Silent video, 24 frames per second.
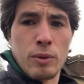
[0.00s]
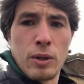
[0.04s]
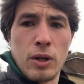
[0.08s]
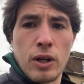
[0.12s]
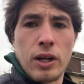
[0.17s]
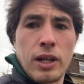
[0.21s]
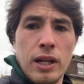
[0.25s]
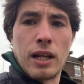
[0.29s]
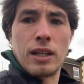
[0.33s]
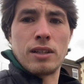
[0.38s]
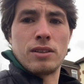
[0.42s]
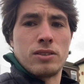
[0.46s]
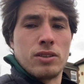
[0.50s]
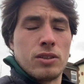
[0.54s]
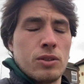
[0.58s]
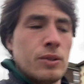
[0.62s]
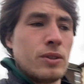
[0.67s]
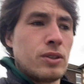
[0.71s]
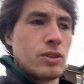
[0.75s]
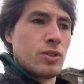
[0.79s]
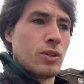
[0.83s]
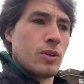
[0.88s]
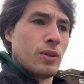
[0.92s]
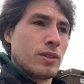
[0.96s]
we're looking at
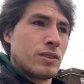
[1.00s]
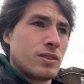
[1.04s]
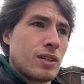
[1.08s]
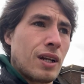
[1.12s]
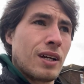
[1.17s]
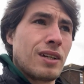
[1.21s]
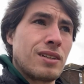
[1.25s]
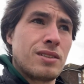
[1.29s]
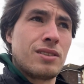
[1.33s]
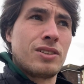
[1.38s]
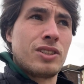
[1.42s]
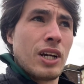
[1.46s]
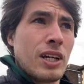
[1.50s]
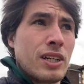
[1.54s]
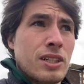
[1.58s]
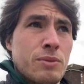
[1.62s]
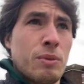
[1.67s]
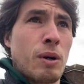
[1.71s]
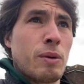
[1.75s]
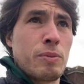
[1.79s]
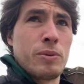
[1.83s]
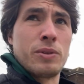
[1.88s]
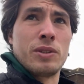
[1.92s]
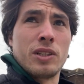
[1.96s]
doing today is changing
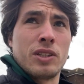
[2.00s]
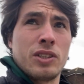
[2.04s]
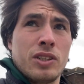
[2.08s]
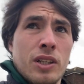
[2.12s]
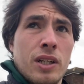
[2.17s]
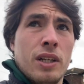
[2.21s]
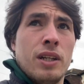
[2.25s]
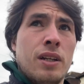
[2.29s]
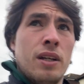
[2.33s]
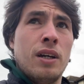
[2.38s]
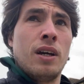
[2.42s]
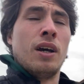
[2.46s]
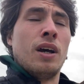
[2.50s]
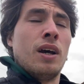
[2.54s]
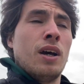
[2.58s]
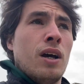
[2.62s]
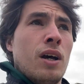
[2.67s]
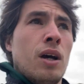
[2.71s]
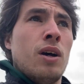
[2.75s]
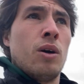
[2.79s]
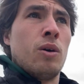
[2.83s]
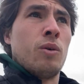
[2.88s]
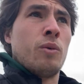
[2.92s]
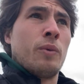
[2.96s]
my positioning.
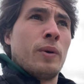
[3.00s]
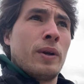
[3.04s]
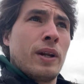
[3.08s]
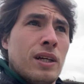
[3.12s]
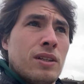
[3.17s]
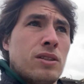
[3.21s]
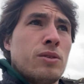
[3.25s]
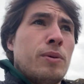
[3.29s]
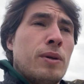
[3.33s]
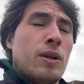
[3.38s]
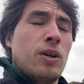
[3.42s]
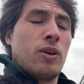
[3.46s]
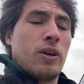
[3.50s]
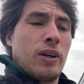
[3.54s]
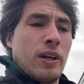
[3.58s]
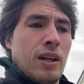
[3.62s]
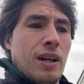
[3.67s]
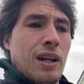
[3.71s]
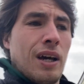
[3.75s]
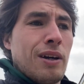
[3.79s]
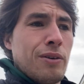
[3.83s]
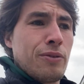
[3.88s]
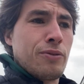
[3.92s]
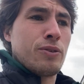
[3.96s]
We need to be looking
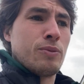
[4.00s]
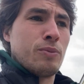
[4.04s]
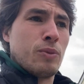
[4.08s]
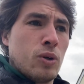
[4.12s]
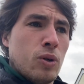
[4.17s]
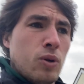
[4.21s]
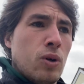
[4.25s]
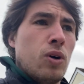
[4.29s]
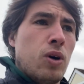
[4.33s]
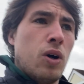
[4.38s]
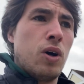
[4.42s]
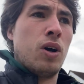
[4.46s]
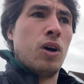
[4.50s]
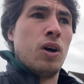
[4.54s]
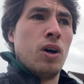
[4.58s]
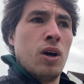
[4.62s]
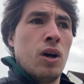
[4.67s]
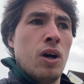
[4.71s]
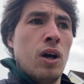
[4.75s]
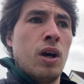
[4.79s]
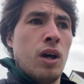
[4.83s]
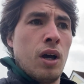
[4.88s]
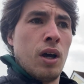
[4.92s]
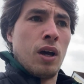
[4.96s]
left more,
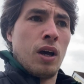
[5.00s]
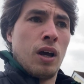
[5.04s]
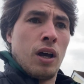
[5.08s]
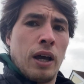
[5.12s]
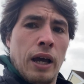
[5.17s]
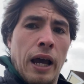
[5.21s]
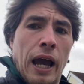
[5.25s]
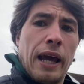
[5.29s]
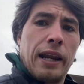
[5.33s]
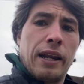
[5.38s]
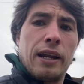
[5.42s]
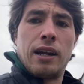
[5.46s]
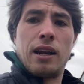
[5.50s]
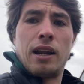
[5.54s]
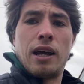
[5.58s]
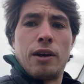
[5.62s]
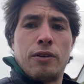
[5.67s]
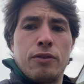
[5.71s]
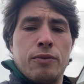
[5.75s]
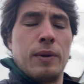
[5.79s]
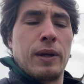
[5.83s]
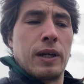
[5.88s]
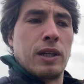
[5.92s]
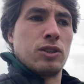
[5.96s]
heading
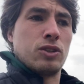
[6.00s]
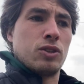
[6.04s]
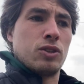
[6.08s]
left, making